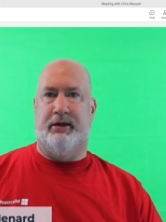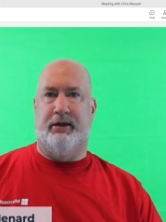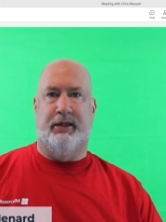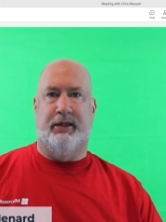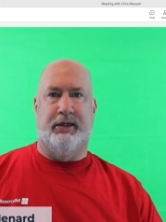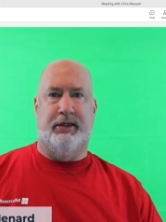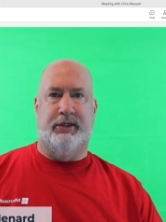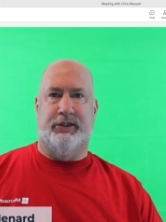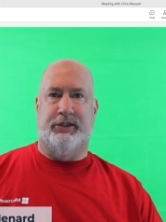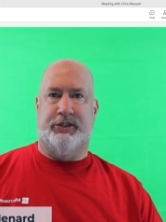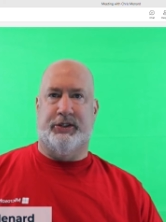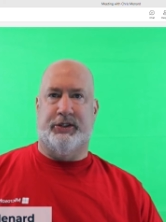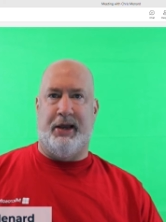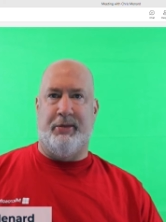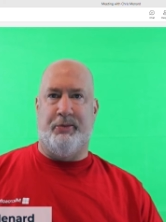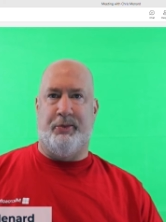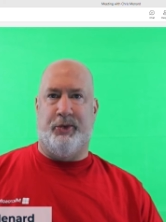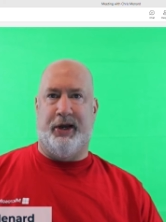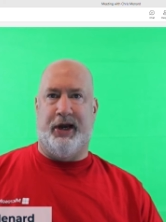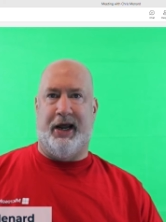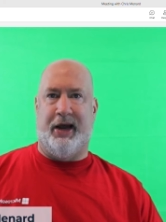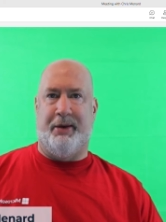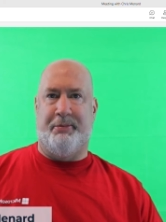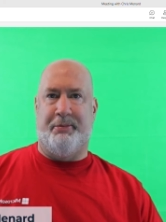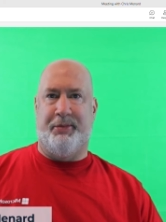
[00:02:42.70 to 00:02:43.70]
same
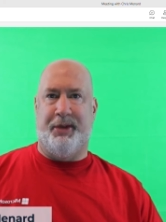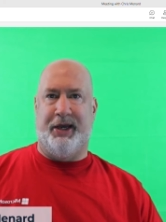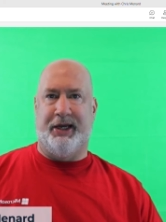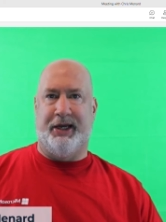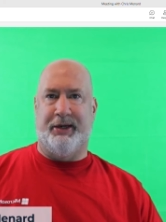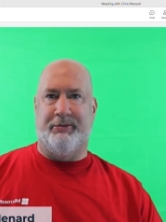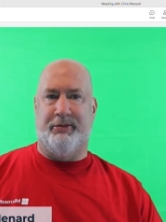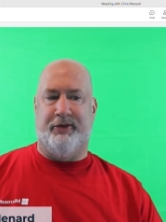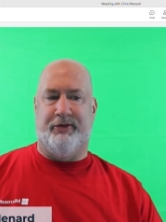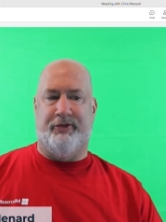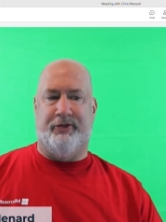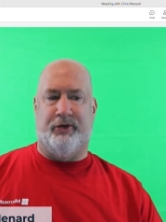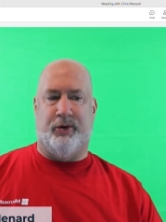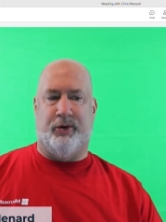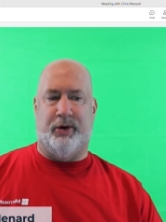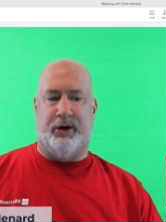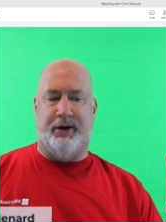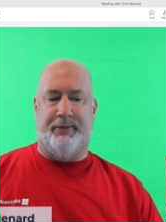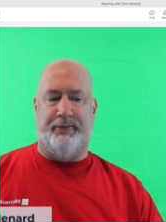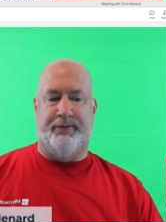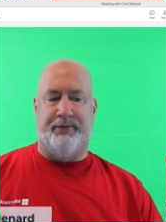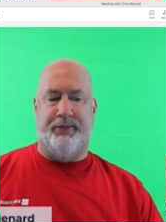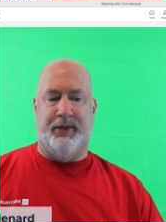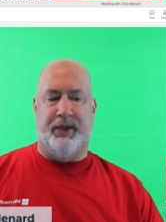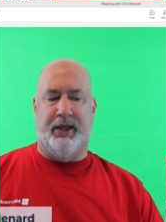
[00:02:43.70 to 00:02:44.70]
one I picked
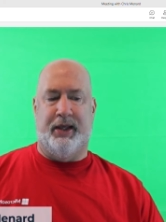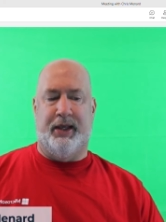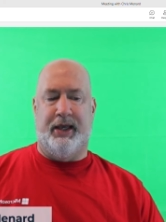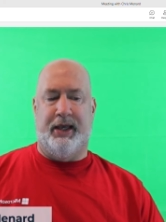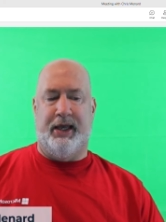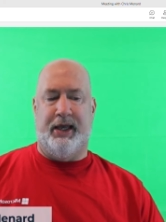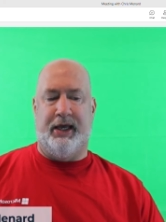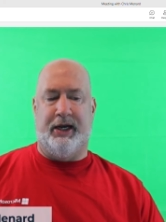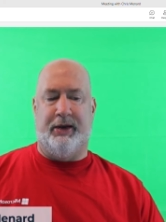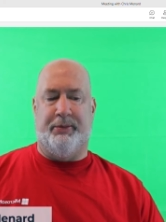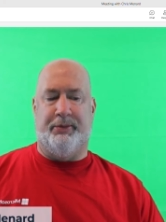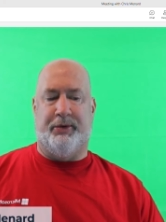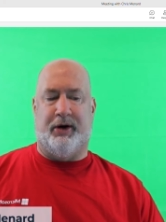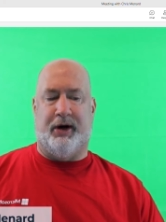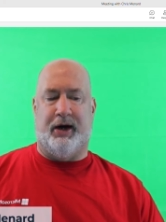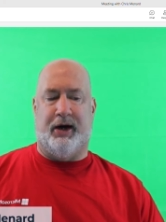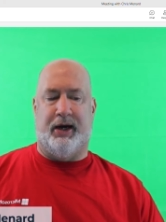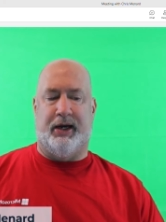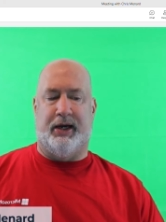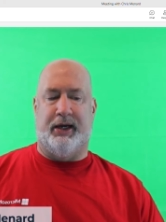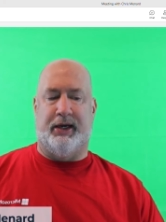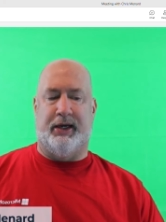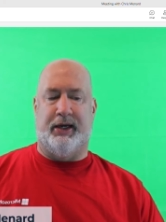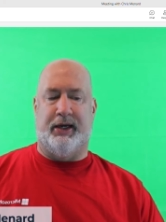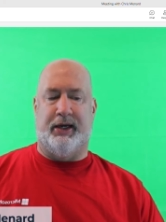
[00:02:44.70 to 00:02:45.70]
before, hit apply.